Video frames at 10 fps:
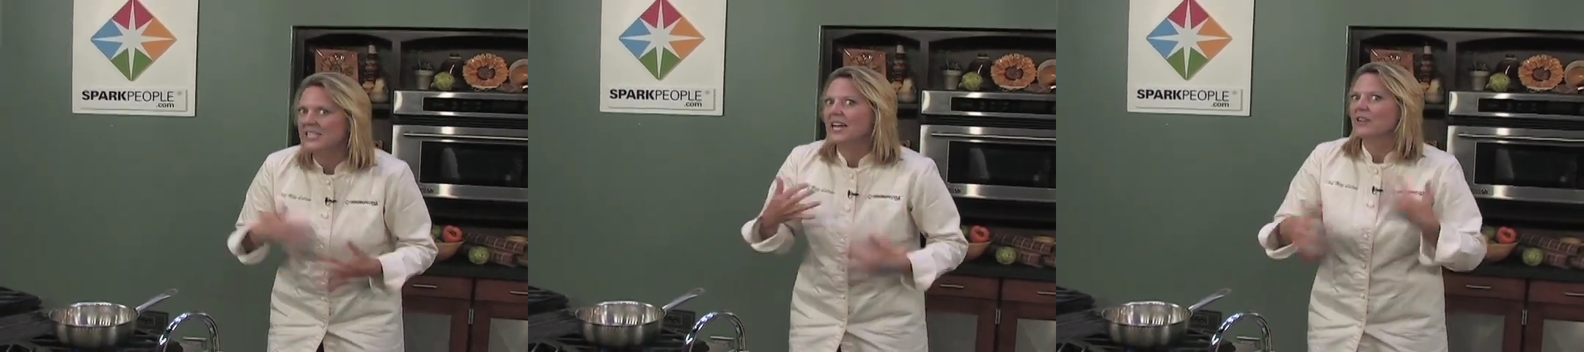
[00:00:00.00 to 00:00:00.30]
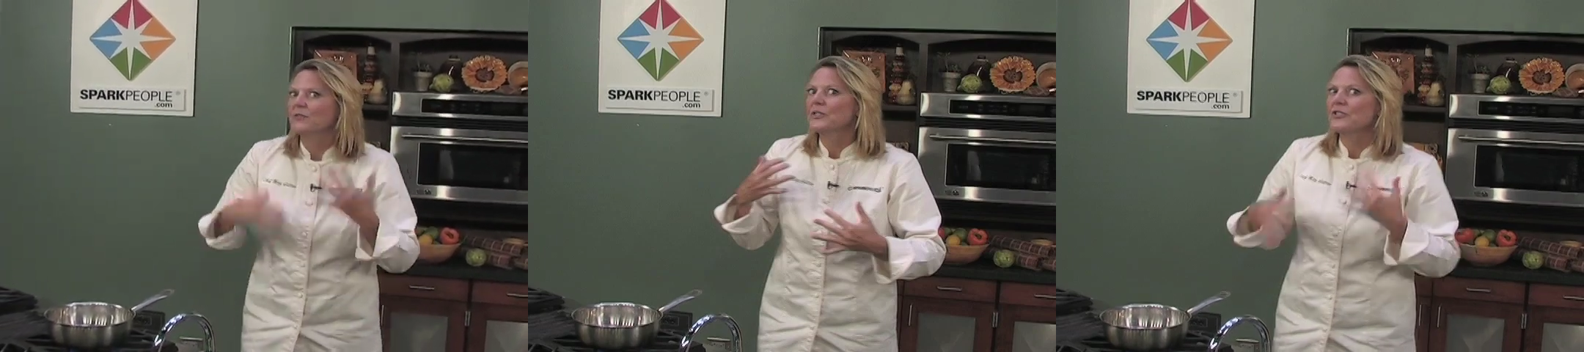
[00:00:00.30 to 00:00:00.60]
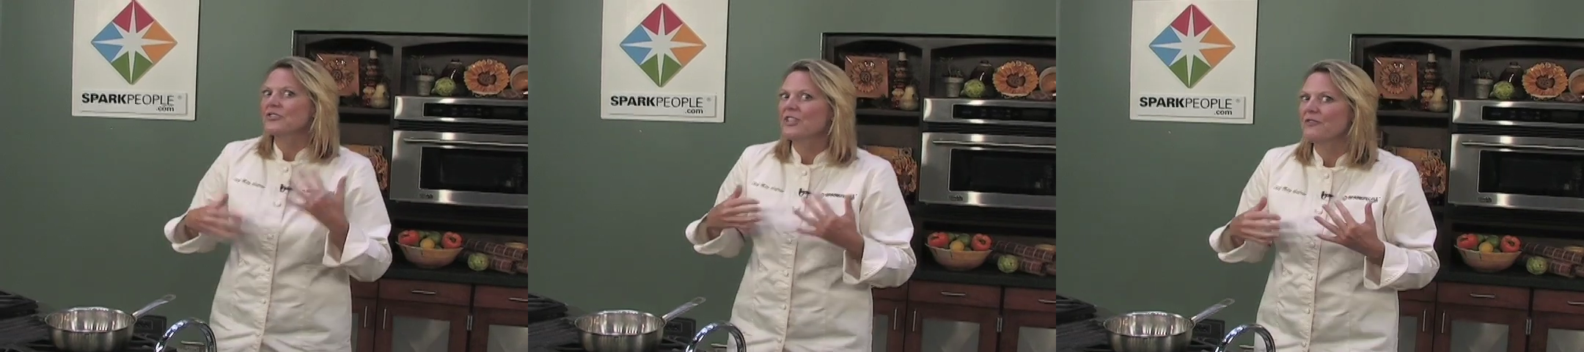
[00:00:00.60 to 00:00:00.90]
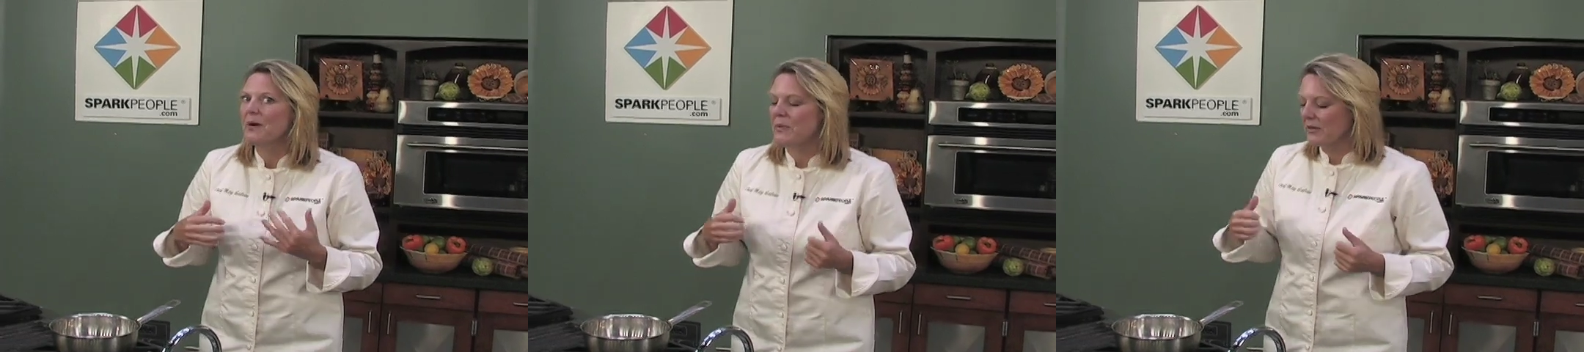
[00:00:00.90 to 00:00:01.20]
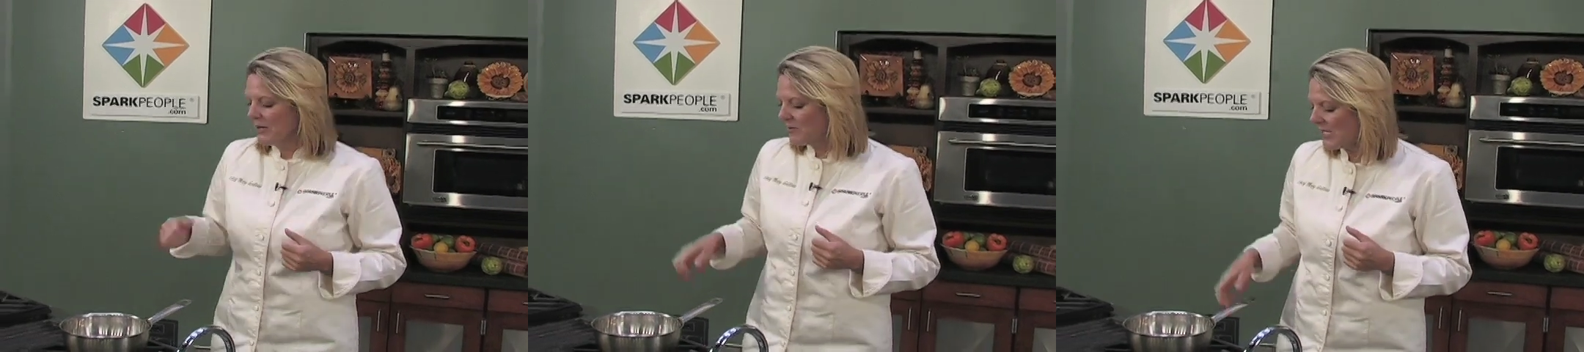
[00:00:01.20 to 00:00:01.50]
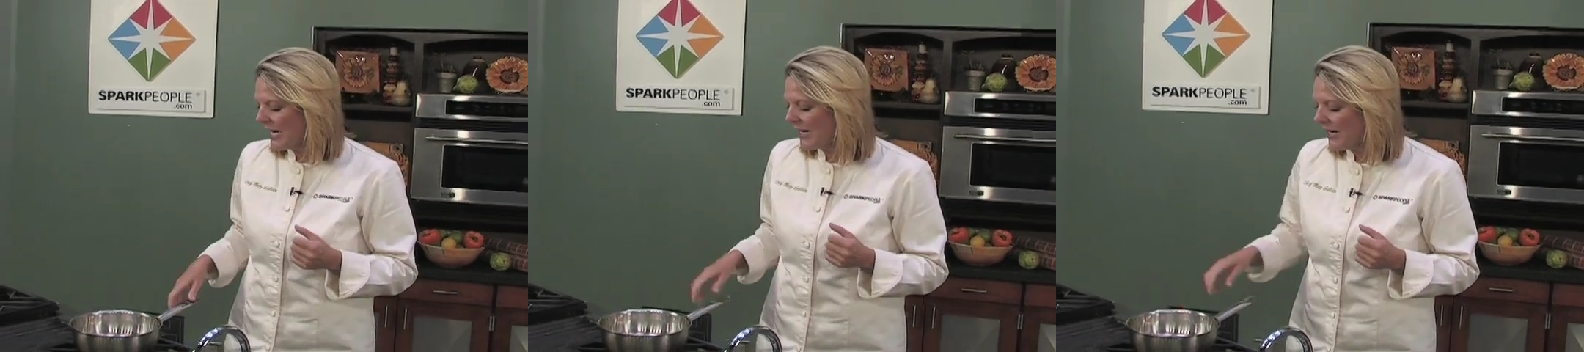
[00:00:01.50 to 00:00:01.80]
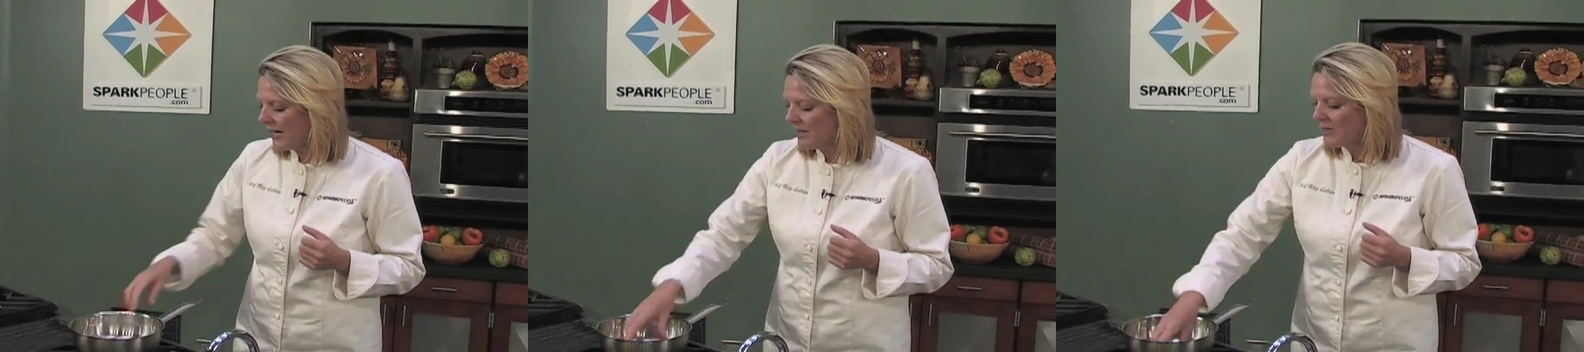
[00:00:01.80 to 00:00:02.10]
to kind of fill yourself up on those kind of
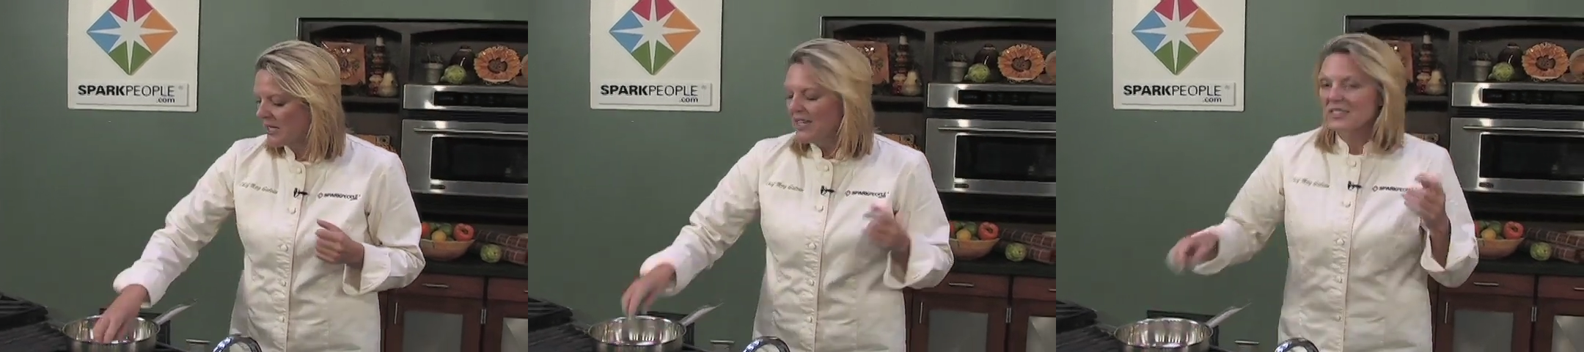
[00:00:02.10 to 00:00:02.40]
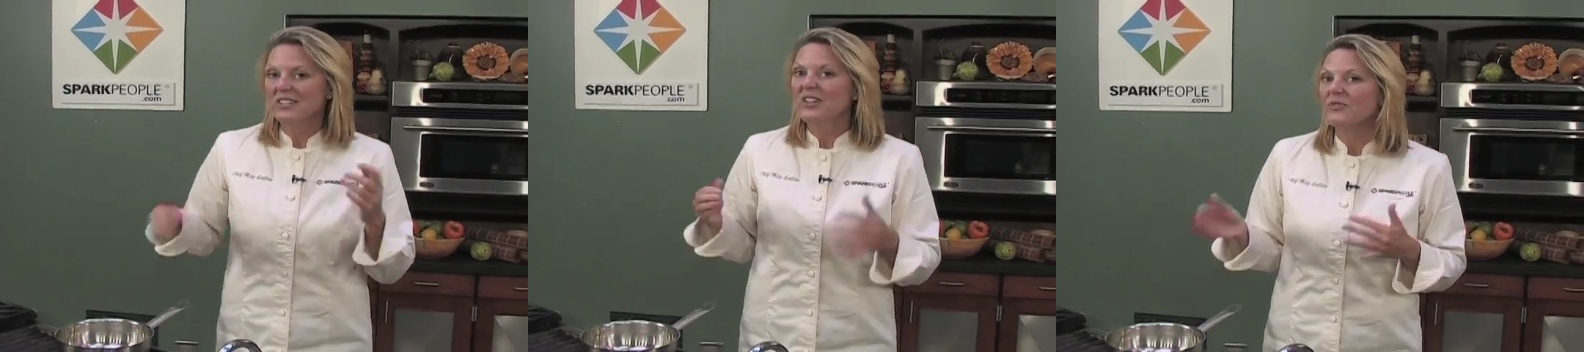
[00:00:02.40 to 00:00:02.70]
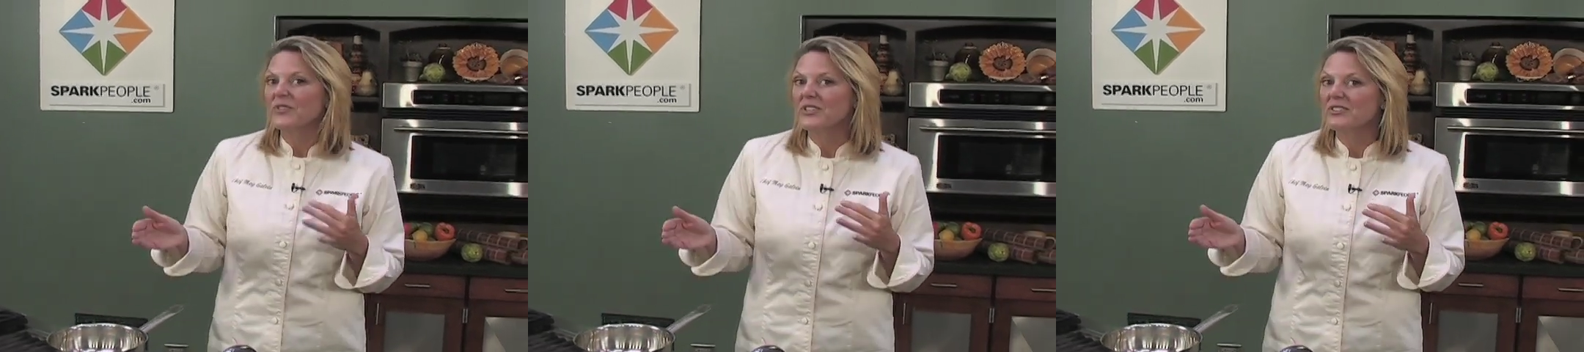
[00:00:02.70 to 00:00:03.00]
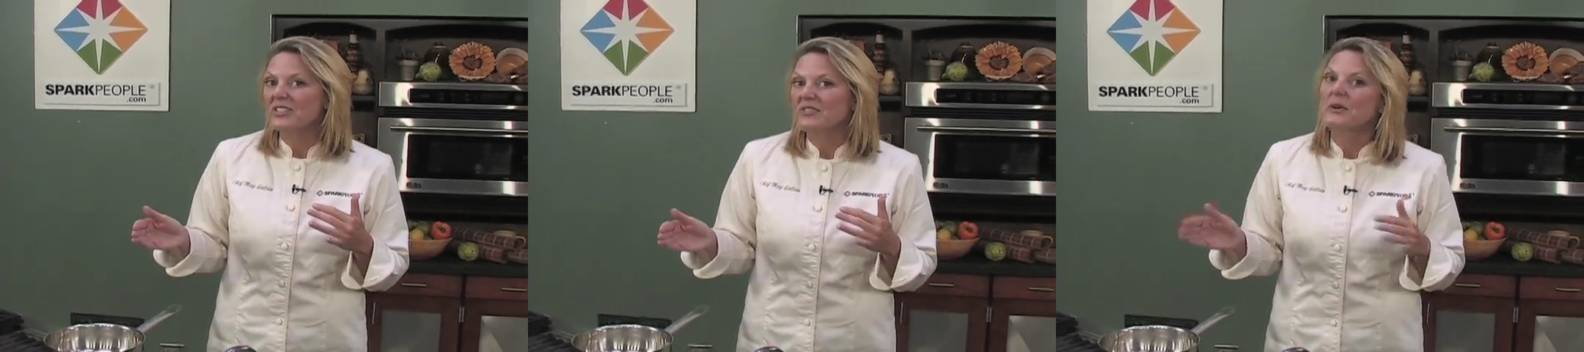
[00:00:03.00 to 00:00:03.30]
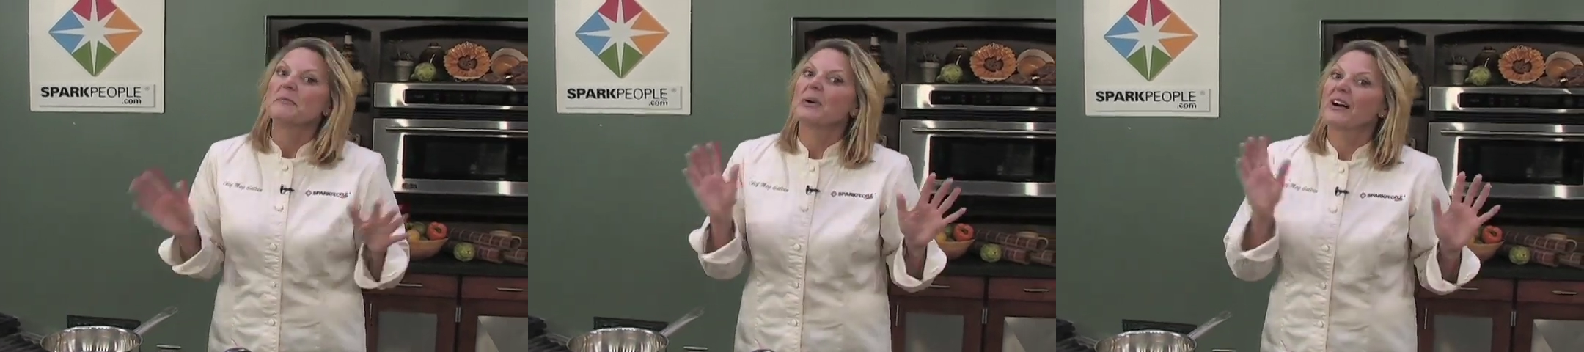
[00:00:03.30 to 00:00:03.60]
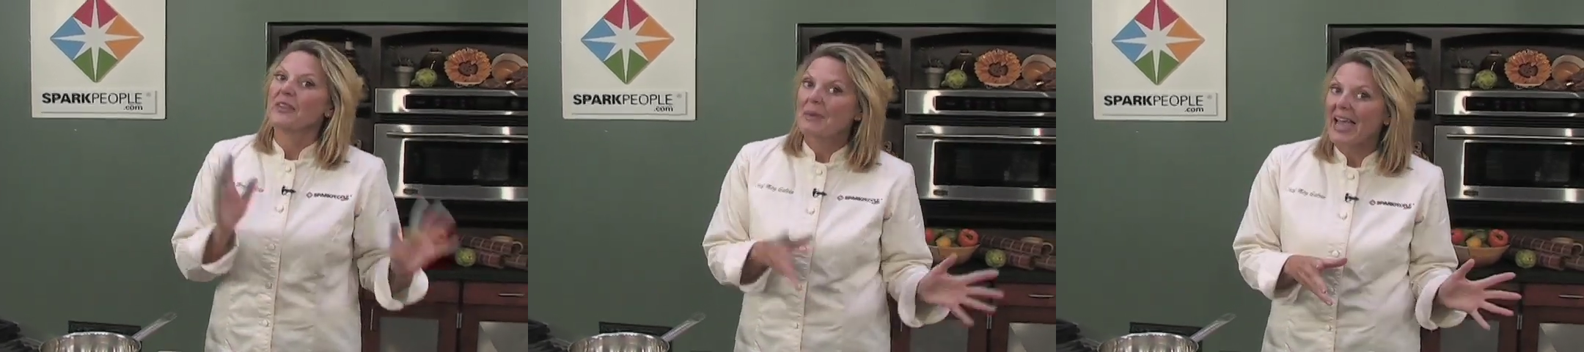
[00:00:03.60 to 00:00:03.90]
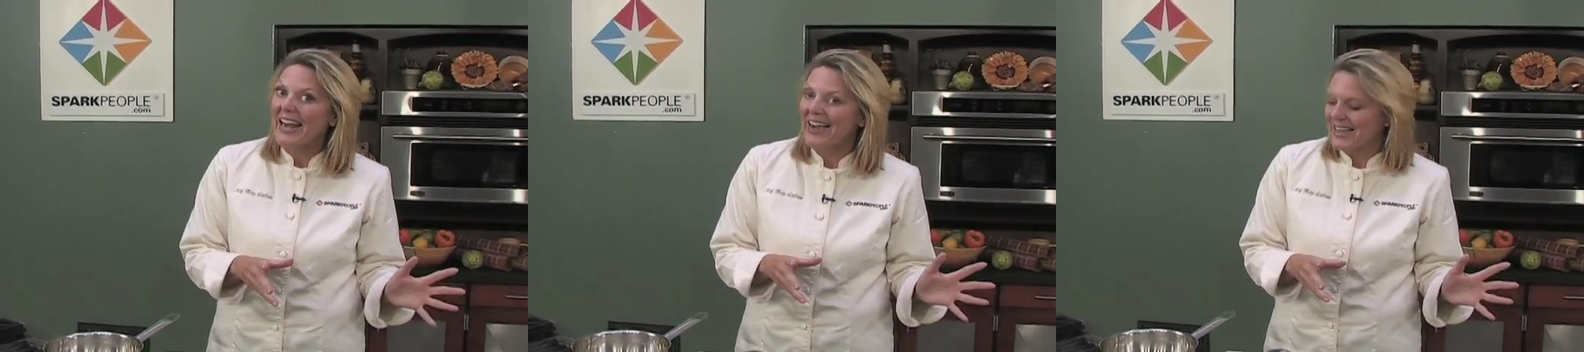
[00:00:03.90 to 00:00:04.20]
items so you don't fill yourself up on the
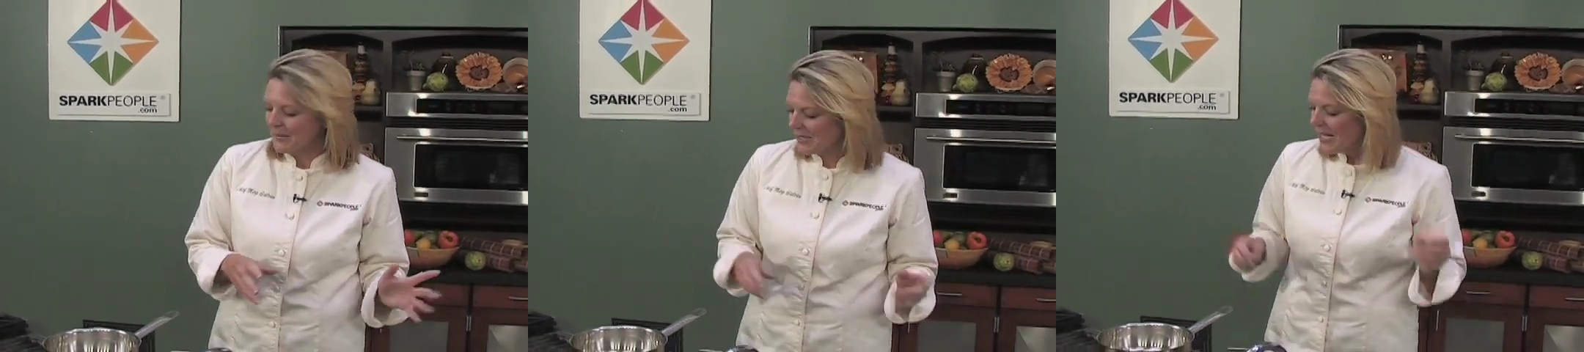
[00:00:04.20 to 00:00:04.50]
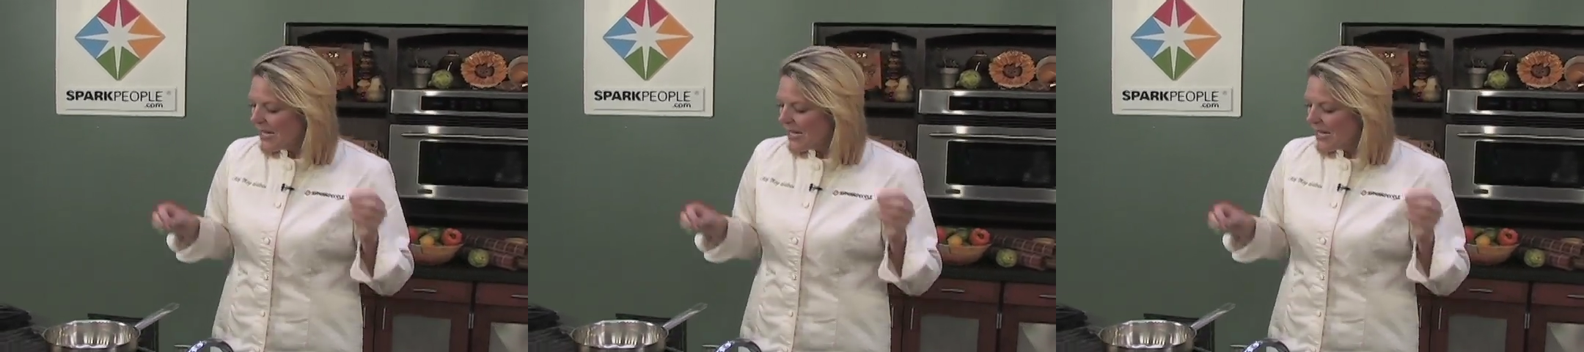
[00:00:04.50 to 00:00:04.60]
bad items.